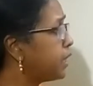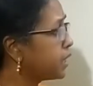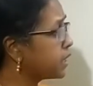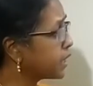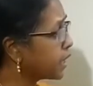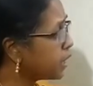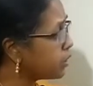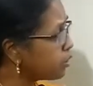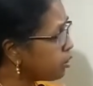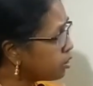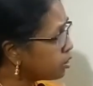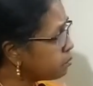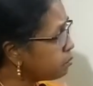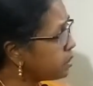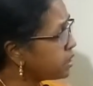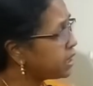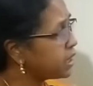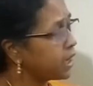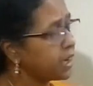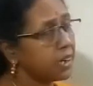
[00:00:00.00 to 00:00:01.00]
that cannot be
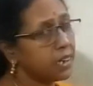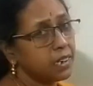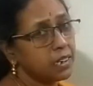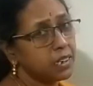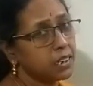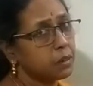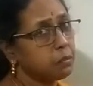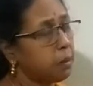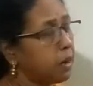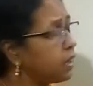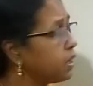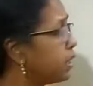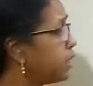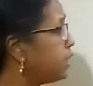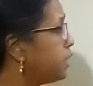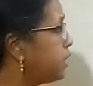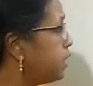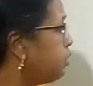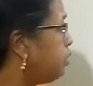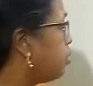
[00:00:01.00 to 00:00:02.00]
challenged by
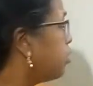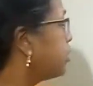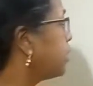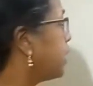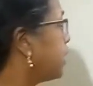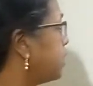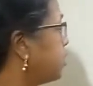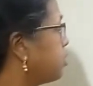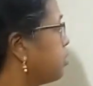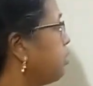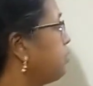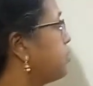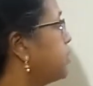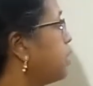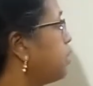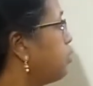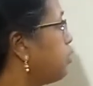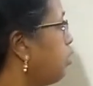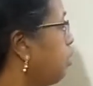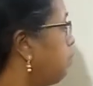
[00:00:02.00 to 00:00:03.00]
any organs of the
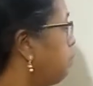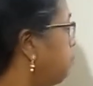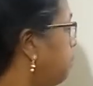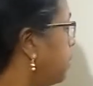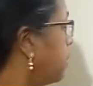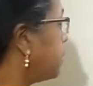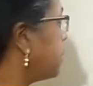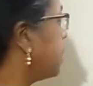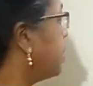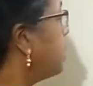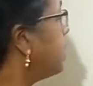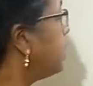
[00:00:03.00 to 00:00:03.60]
government.